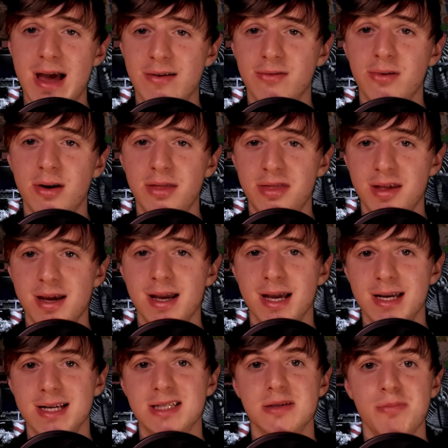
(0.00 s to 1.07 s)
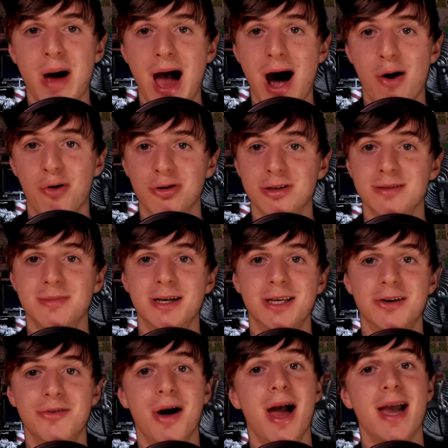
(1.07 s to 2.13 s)
everything in its power to make
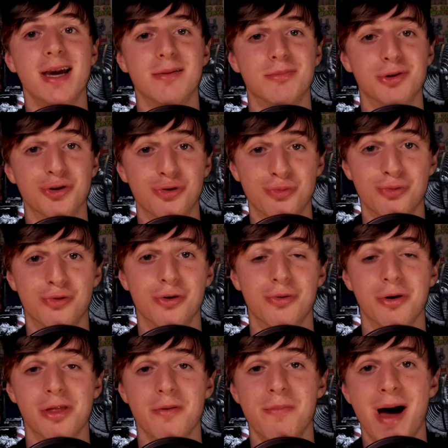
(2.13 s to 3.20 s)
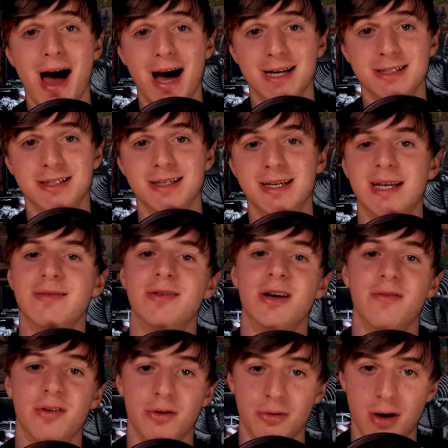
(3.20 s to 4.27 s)
you hate Balloon Boy with a passion, even
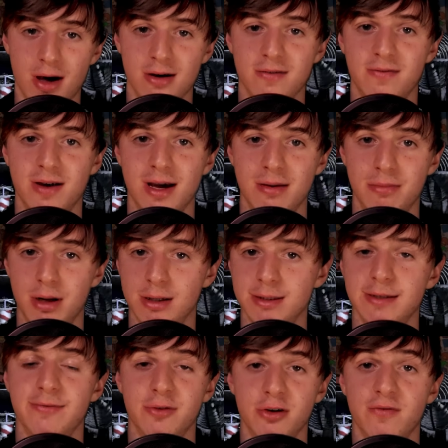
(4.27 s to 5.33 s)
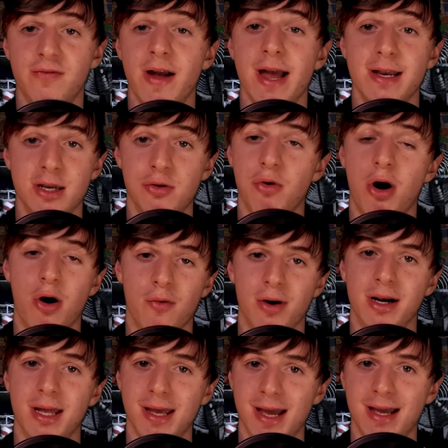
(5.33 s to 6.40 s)
if you're not a fan, because if you're a fan, you
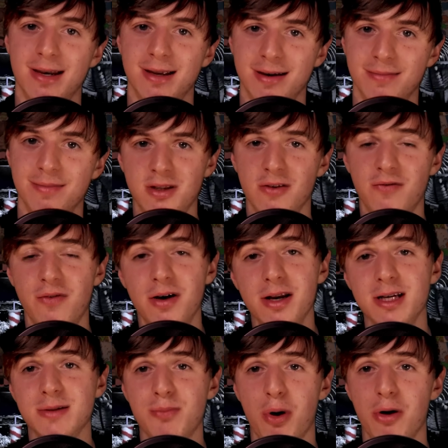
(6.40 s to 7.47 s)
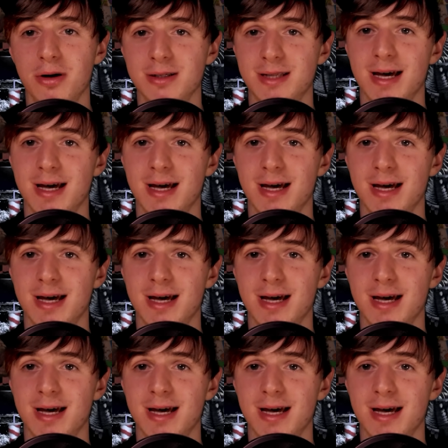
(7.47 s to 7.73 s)
already hate him. The funniest part is